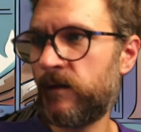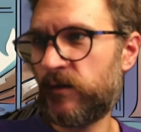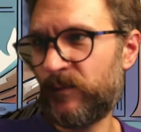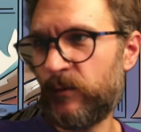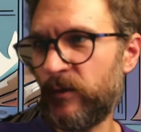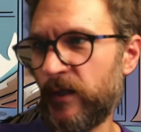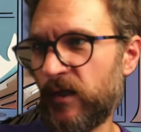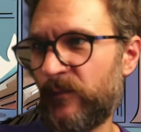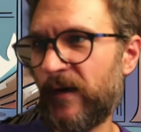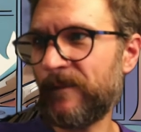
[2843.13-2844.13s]
would be really
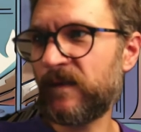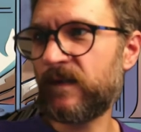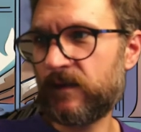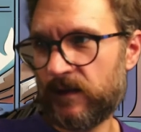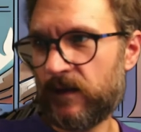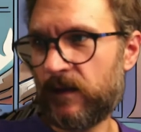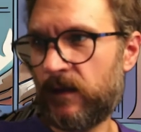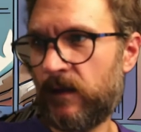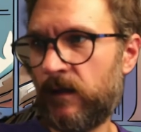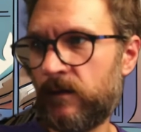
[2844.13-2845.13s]
abrupt.
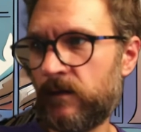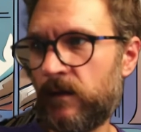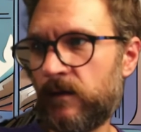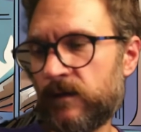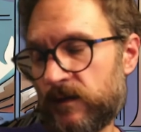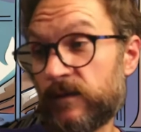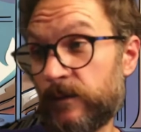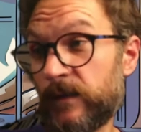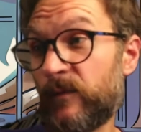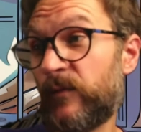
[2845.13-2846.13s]
So it's
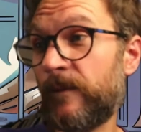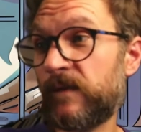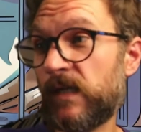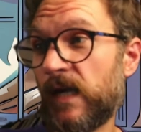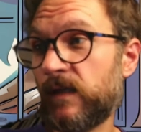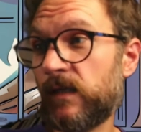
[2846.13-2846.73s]
really abrupt change.